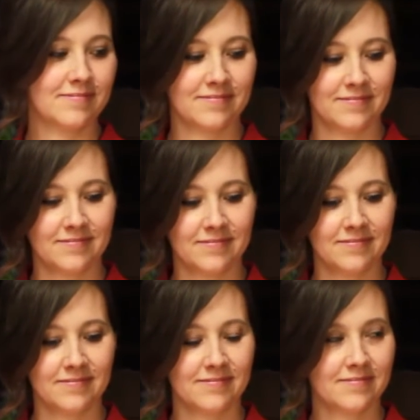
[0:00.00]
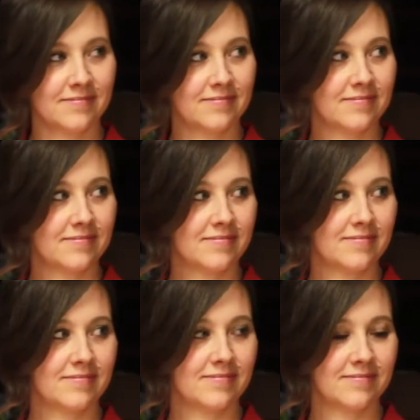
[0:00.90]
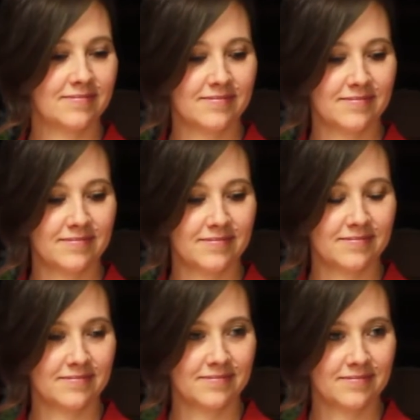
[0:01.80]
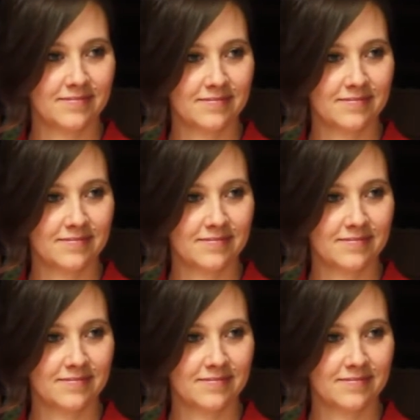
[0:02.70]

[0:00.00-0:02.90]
No words are spoken by the person on screen.